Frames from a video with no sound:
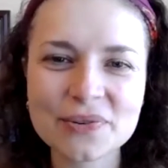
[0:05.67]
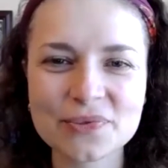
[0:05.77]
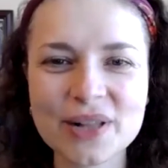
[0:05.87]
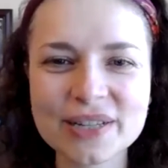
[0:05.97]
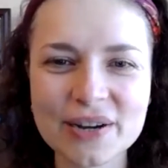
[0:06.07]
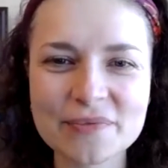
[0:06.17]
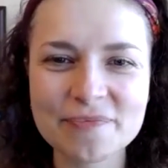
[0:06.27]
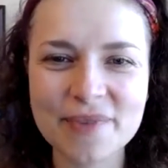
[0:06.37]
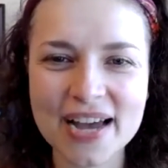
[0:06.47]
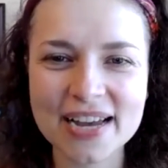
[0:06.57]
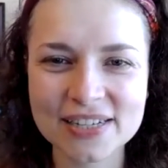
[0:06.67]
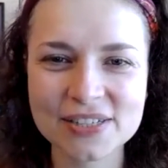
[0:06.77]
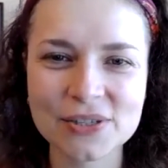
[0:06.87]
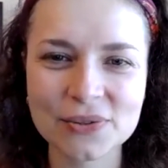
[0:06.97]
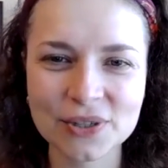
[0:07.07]
Welcome back
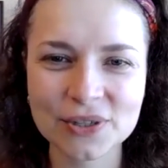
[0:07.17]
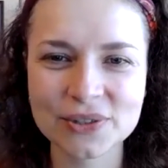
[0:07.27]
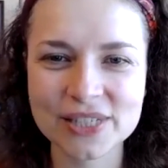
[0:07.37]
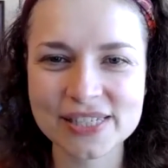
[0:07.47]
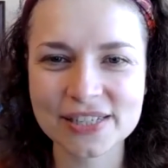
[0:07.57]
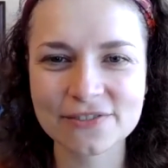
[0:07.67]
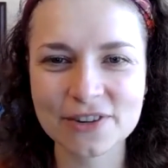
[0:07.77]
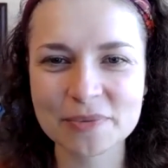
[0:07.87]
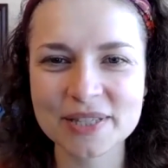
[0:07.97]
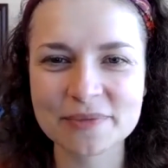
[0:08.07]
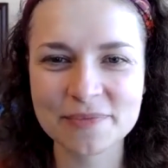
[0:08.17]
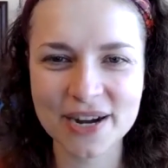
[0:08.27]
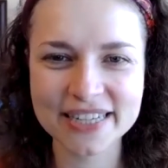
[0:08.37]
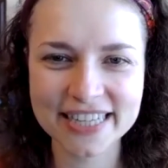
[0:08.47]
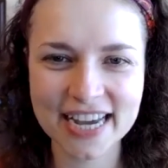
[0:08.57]
to the Holistic Pharmacy
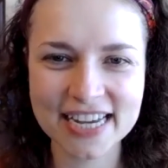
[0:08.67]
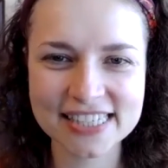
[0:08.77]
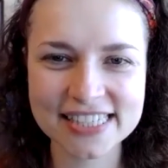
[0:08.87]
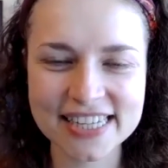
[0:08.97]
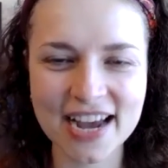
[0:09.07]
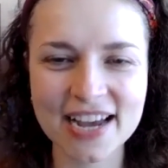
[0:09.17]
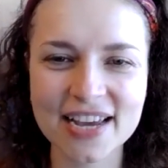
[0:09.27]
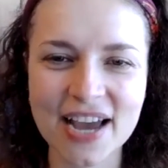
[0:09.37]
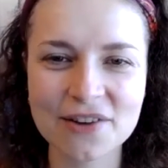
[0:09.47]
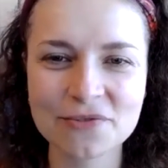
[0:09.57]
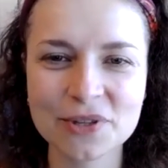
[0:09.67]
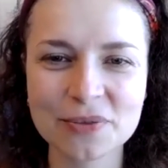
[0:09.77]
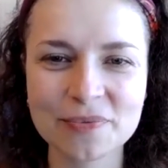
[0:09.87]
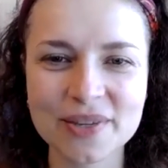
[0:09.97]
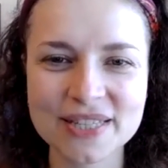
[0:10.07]
Podcast. I have with
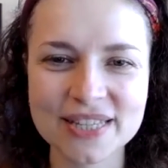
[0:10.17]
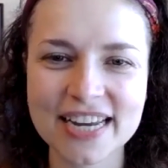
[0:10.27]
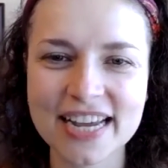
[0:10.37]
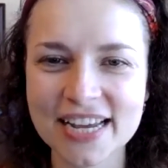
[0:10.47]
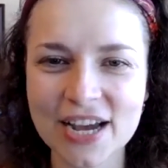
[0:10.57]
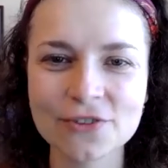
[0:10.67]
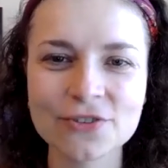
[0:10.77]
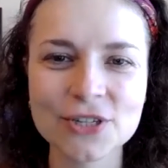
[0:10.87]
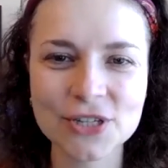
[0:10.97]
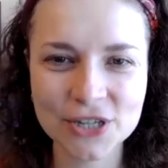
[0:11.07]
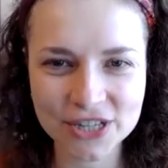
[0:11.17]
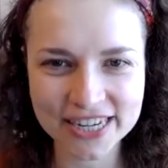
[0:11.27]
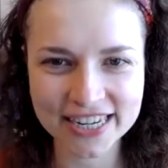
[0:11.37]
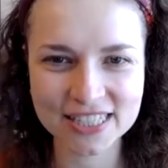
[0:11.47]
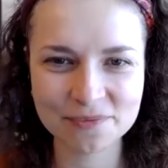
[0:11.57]
me today a
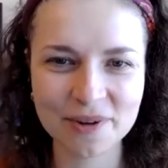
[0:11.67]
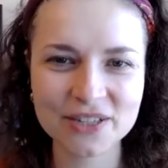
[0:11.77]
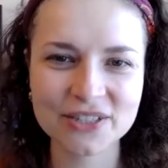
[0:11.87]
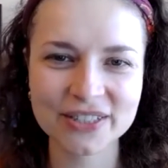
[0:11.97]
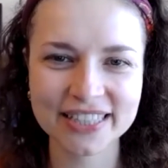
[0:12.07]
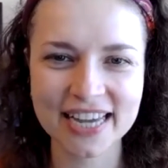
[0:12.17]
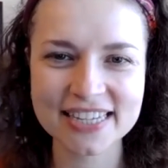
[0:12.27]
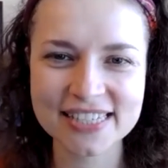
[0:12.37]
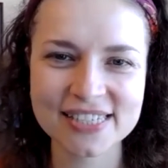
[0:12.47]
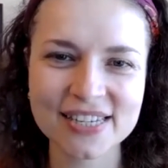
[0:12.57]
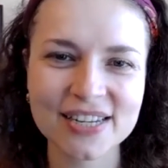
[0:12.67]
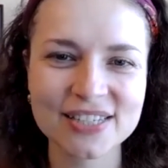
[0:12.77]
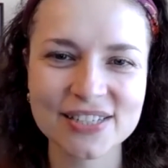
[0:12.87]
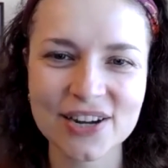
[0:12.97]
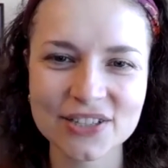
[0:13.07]
returning special guest,
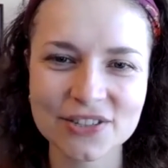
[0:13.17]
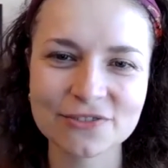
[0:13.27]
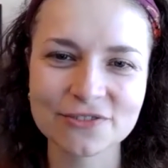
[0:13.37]
Dr.